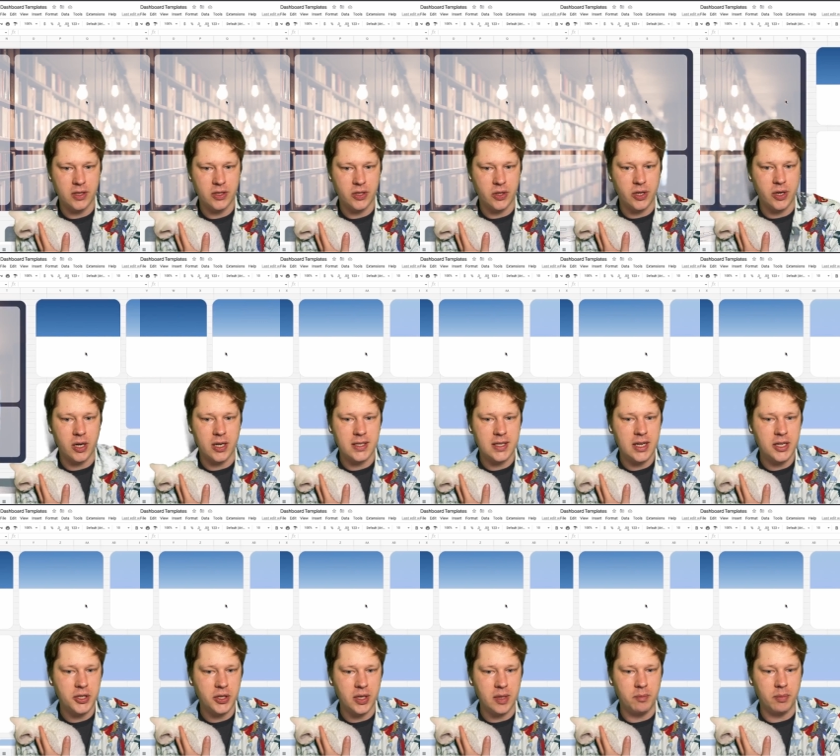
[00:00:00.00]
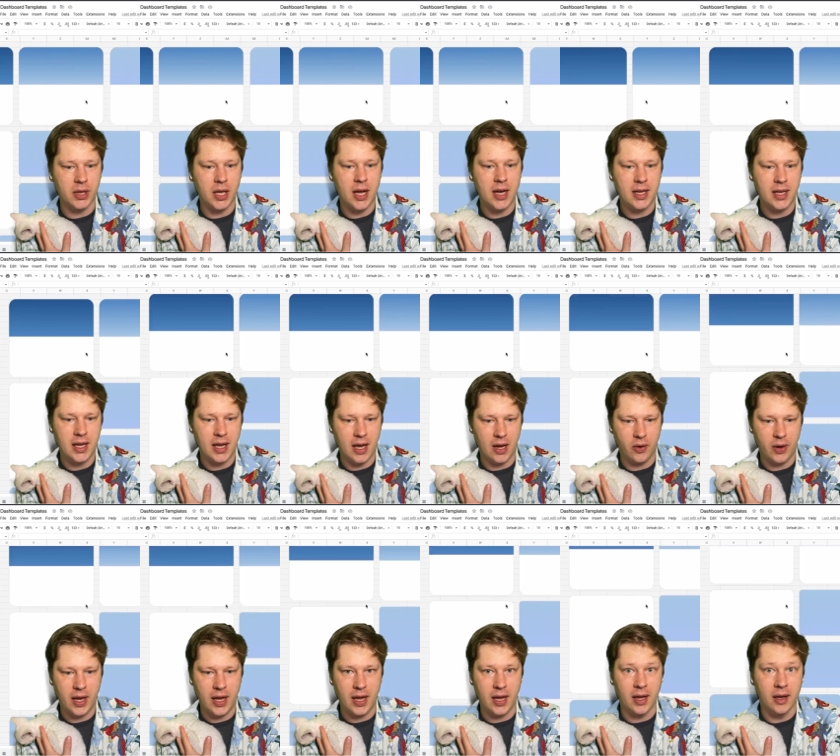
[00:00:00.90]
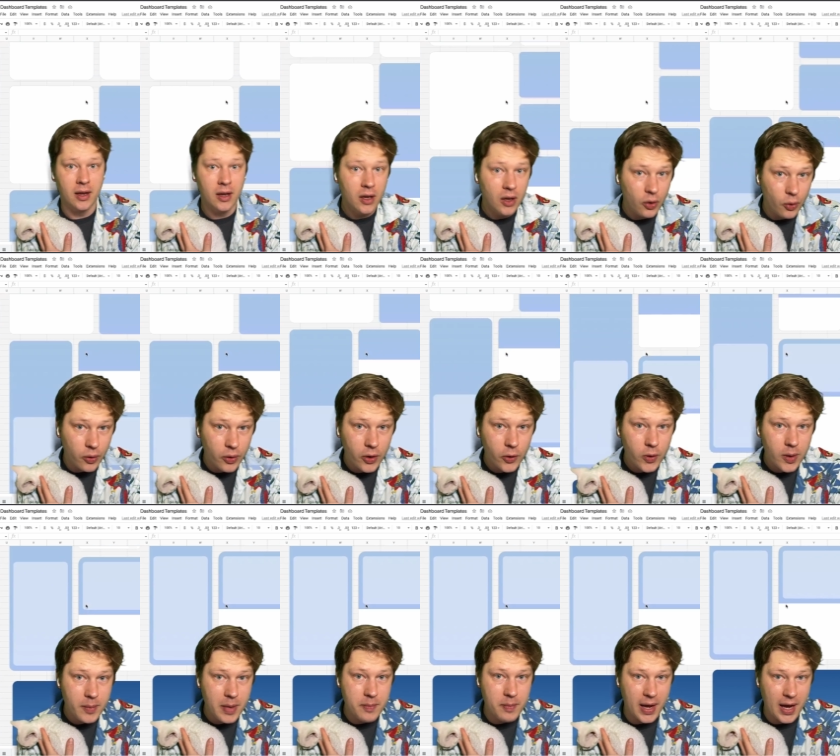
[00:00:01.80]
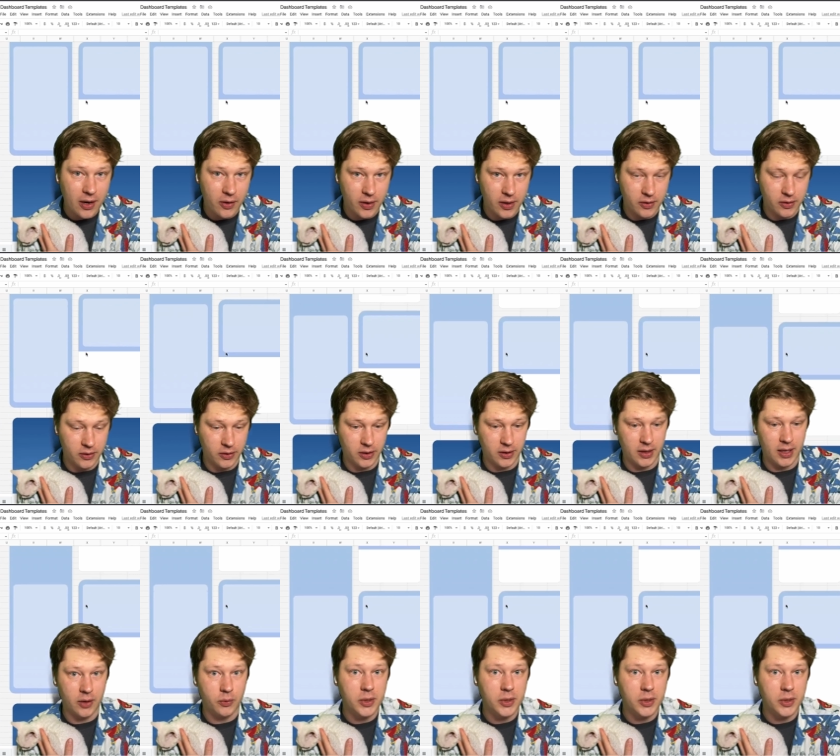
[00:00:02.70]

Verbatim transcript: So you're essentially blocking out, hey, what do I want my background to look like?